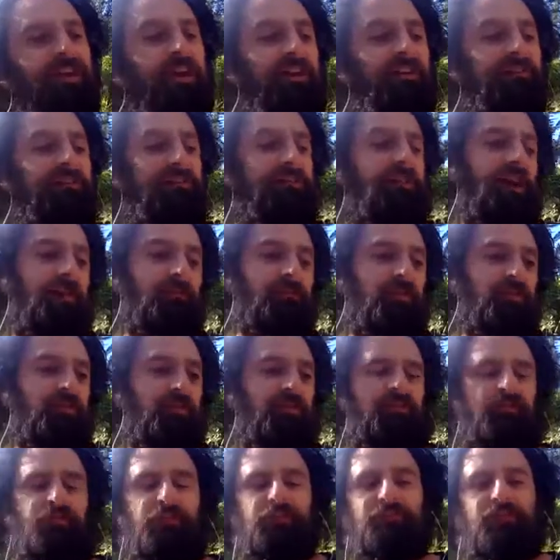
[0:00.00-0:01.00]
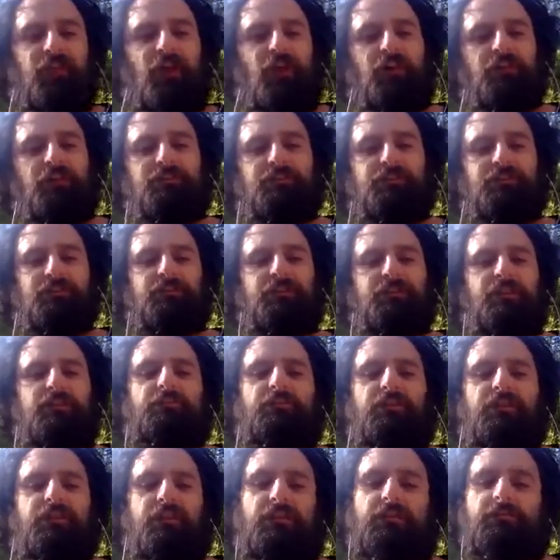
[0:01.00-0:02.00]
he said, "Come learn a few songs, and we
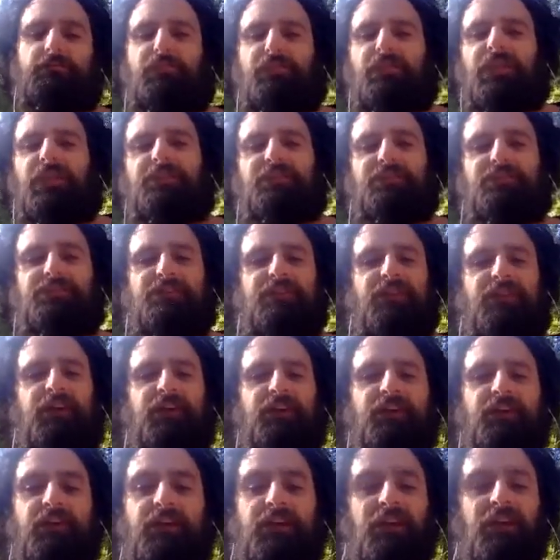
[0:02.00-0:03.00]
can play this thing."